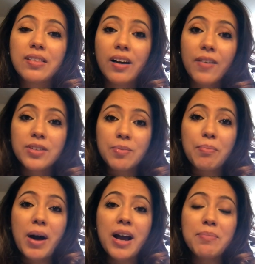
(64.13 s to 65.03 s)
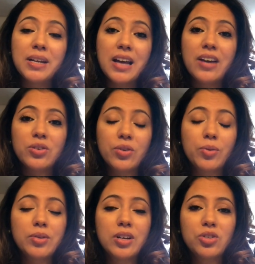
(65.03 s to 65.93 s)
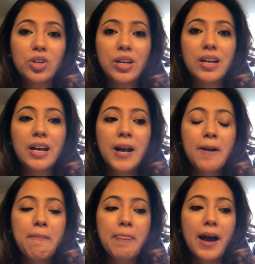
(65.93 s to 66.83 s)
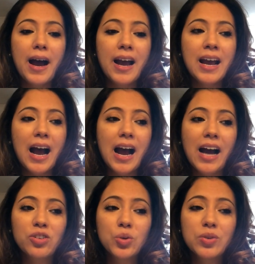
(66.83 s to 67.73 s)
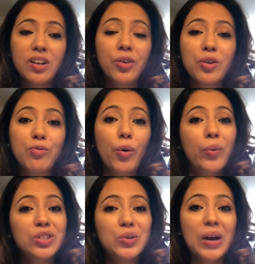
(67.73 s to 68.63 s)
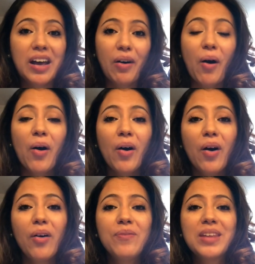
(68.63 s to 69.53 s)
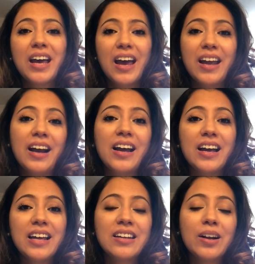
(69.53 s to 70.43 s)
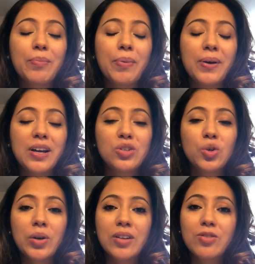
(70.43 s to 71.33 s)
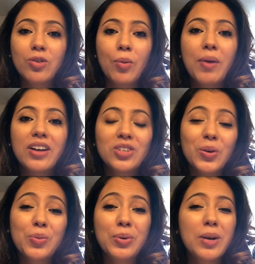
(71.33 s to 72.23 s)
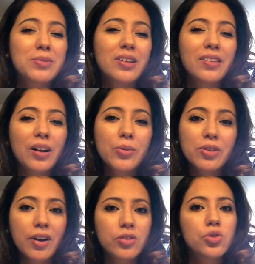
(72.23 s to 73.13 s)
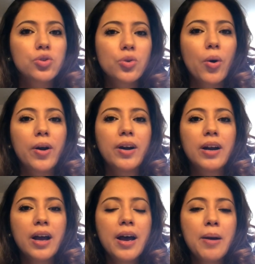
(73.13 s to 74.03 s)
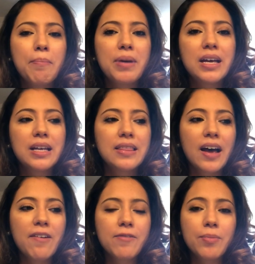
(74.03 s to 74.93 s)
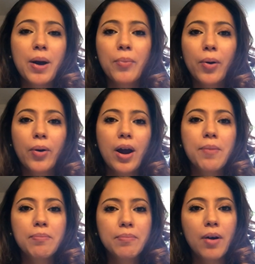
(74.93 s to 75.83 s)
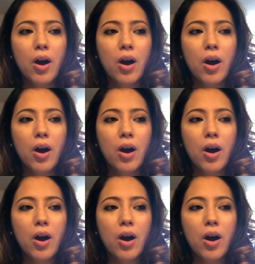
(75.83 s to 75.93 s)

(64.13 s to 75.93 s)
loved my pediatrics rotation. I actually was not looking forward to it at all, and I ended up enjoying it so much, and I was pretty upset that it was cut short, being that for my program,